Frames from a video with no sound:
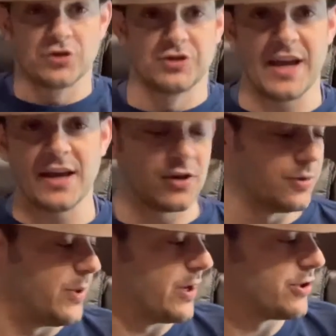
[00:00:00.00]
Take a
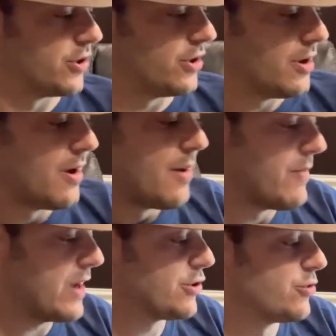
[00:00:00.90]
good picture.
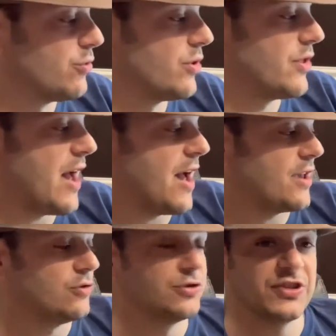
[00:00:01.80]
Make sure
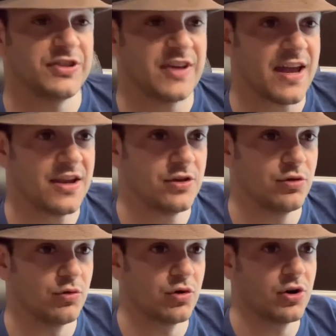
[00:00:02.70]
that you set
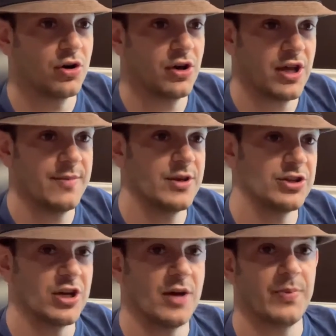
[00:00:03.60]
your
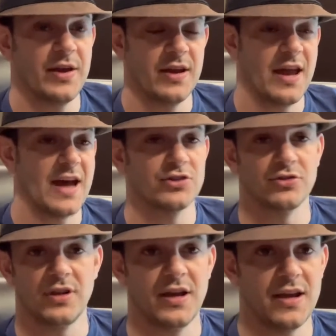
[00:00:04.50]
image up in
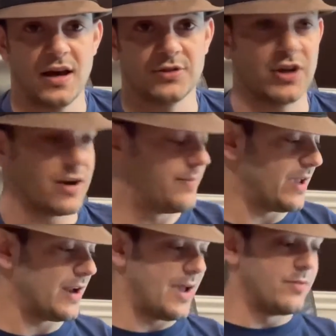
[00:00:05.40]
natural light. I'll try to
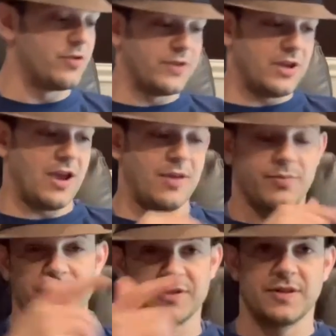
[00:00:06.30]
make an iMovie and
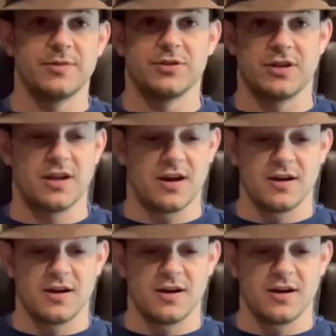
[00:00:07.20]
put this image in there.